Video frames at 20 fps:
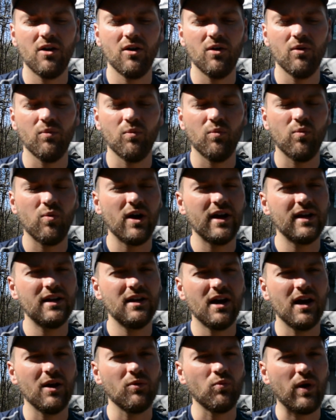Why
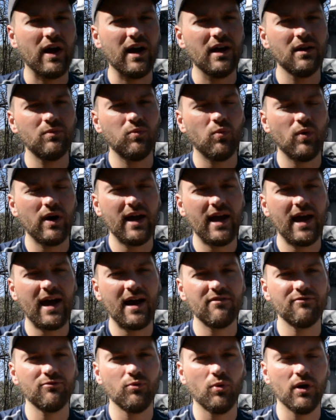not? Why
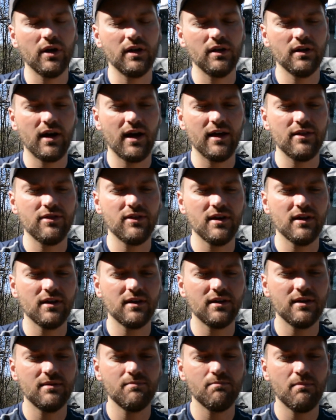have one? I
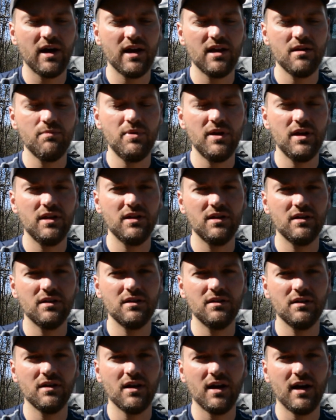think, in my
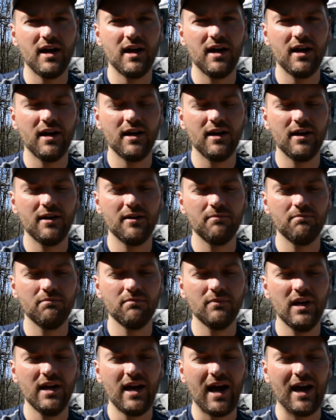opinion, I
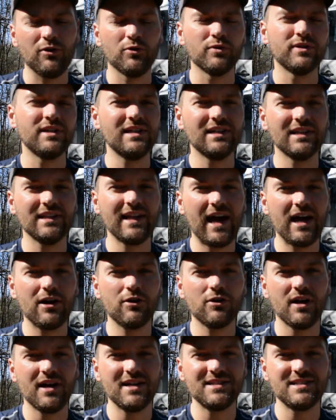don't need a
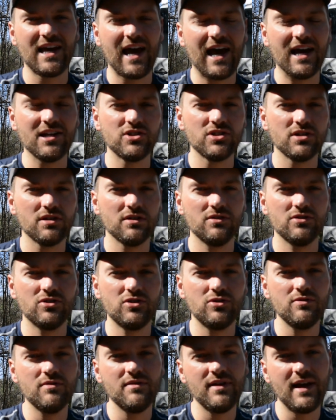ladder attached
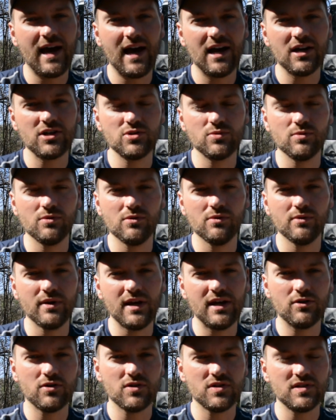to the actual
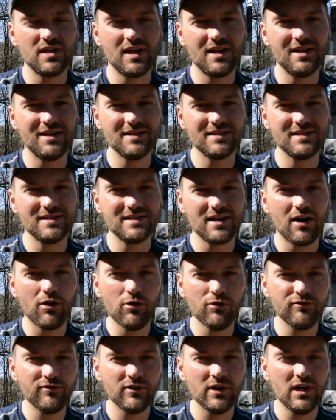interstate
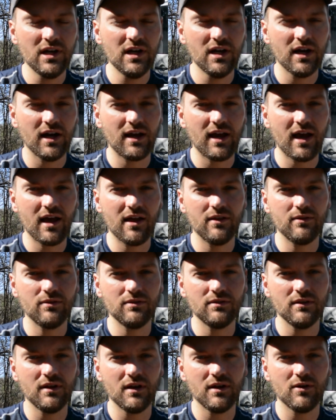itself.
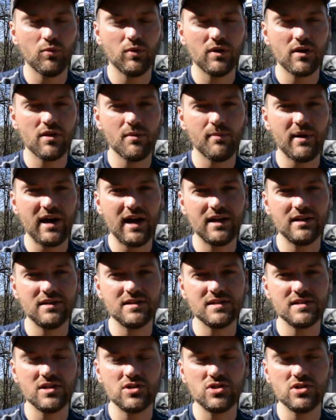Again, one of the buying
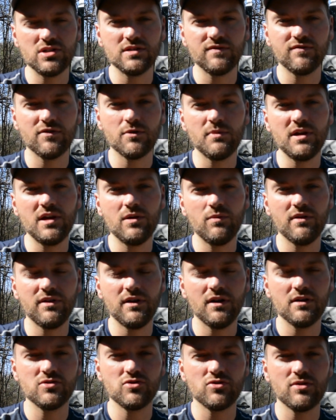decisions for me with
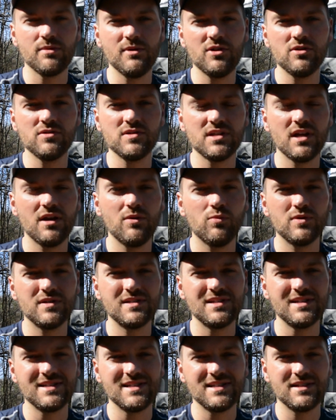the Airstream Interstate
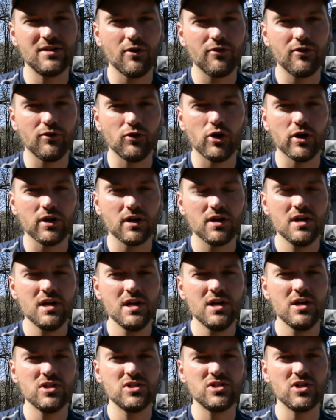was its stealth look.
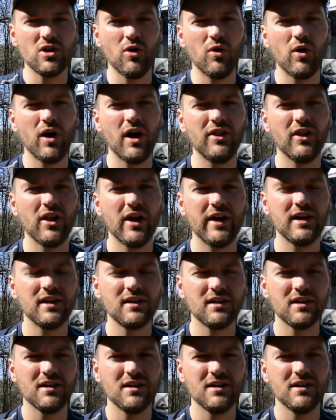So unlike